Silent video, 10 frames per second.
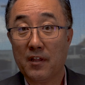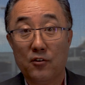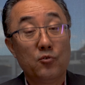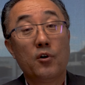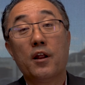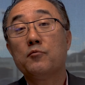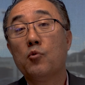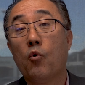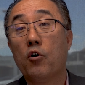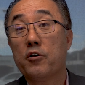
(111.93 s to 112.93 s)
you don't have to
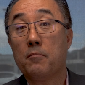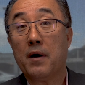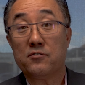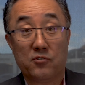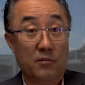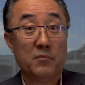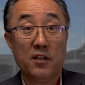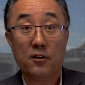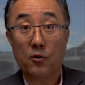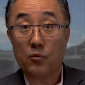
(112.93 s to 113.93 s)
worry about some
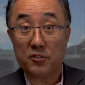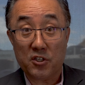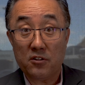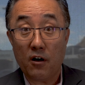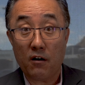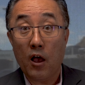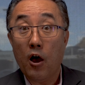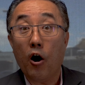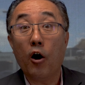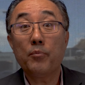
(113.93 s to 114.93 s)
dealer will deduct
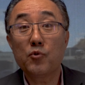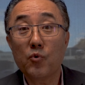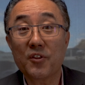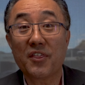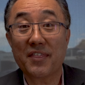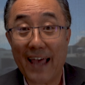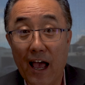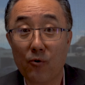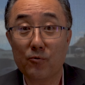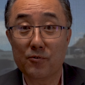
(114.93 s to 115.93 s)
up to
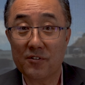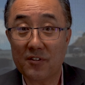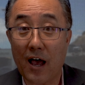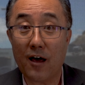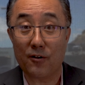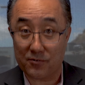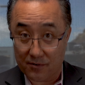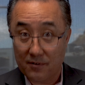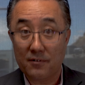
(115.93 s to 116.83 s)
$1,000.